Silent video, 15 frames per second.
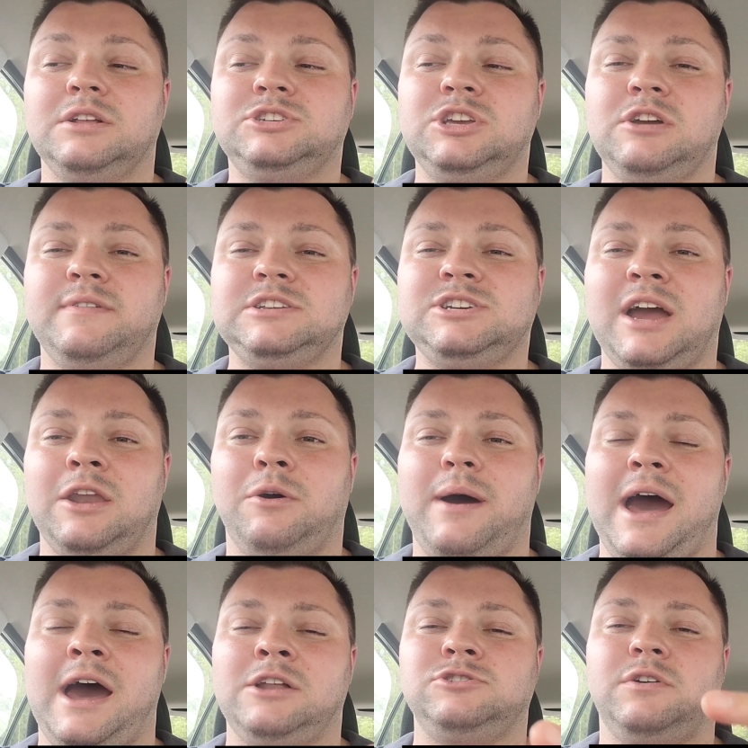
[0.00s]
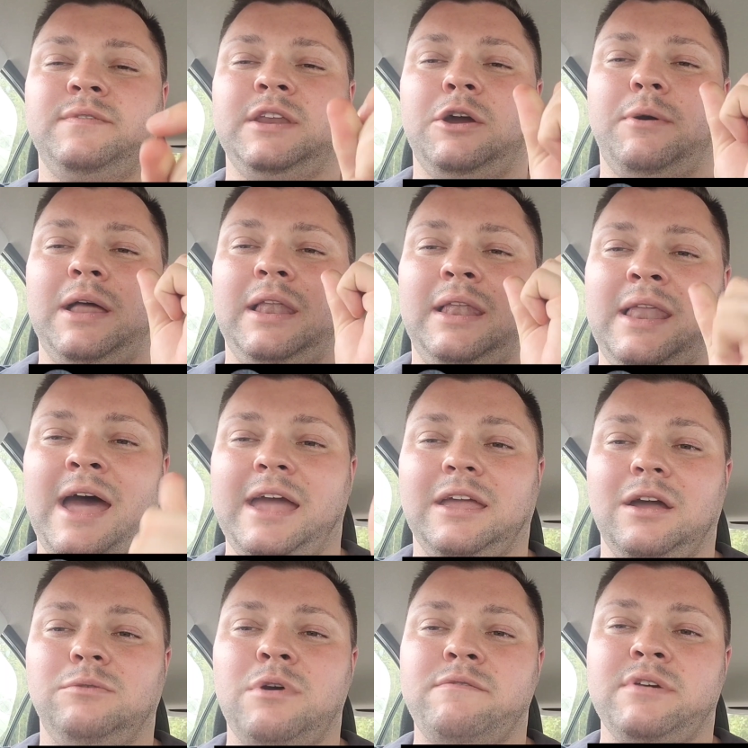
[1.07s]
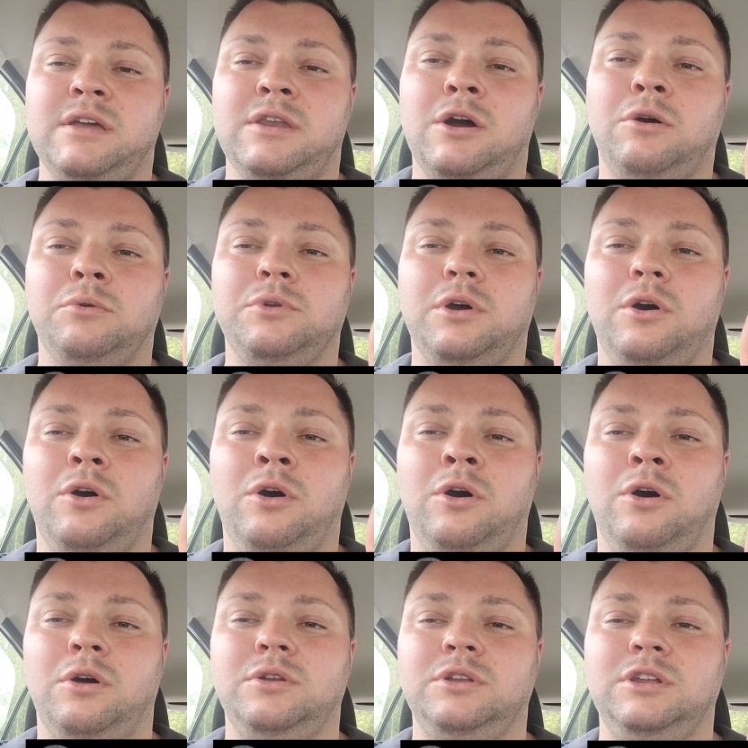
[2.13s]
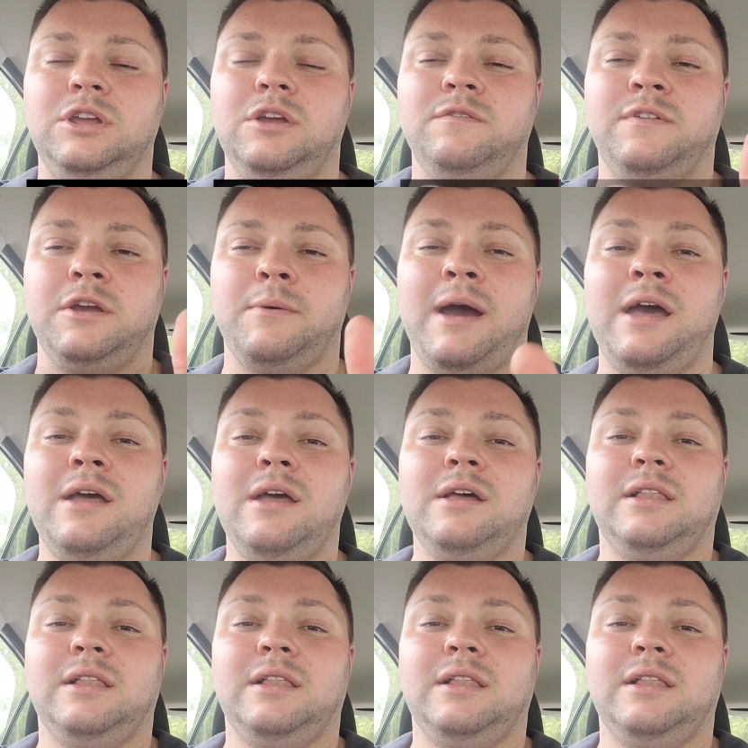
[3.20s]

to the channel and drop the video a like, whether you're an old or new viewer.